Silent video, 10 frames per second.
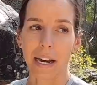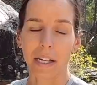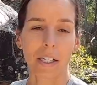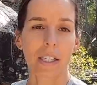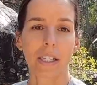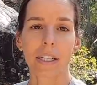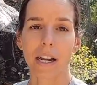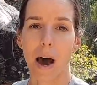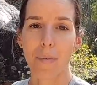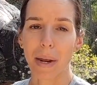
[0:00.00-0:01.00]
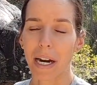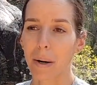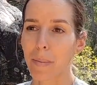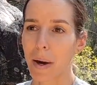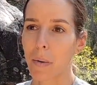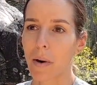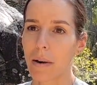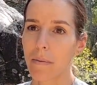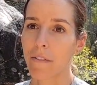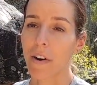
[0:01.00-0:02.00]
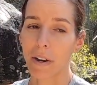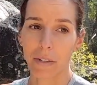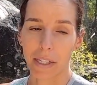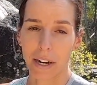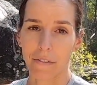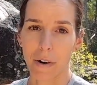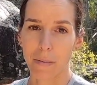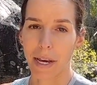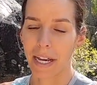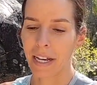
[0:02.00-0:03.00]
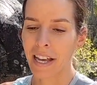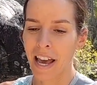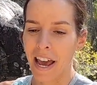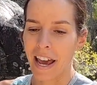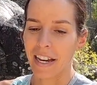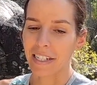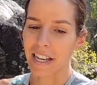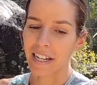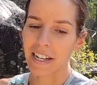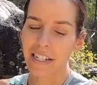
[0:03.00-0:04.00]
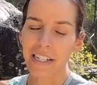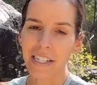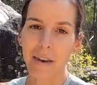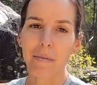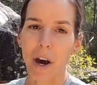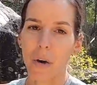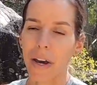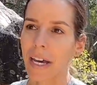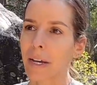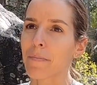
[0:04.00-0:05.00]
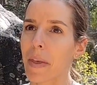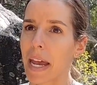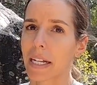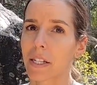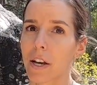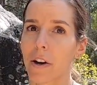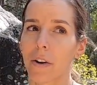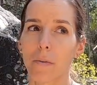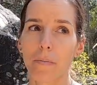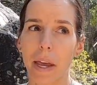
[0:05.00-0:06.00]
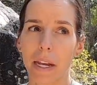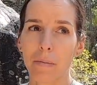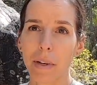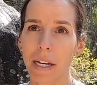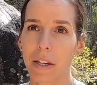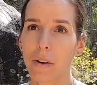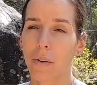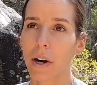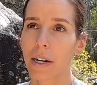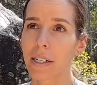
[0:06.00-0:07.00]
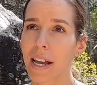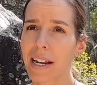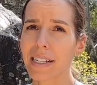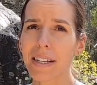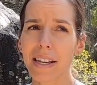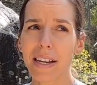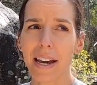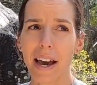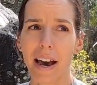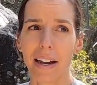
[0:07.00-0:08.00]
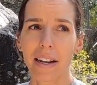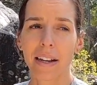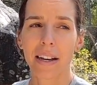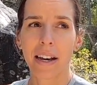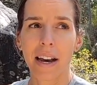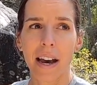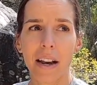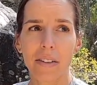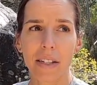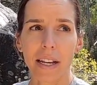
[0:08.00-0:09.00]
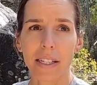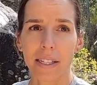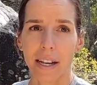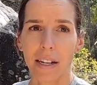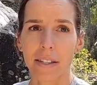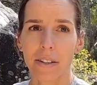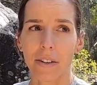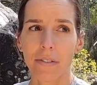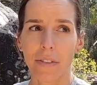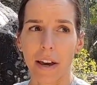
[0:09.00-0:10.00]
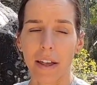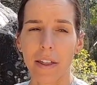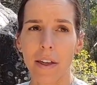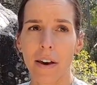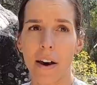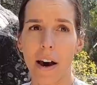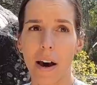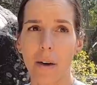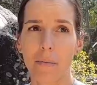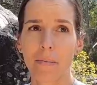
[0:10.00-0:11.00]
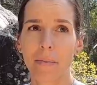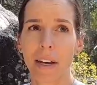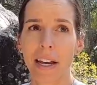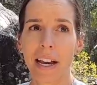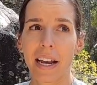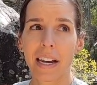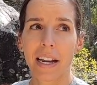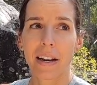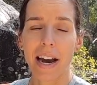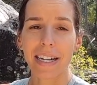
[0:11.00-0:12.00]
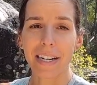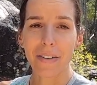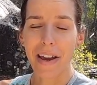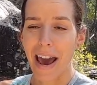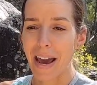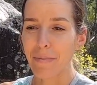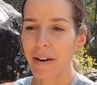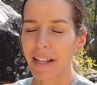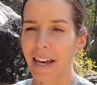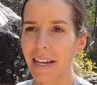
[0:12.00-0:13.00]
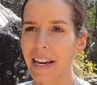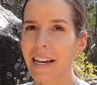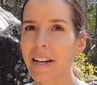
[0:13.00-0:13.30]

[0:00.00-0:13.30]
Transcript: I should just stop here. But a friend was there for me, and he's like, no, just keep going. And so I completed the course, and I still think I was like 6th or 5th. I did okay, but like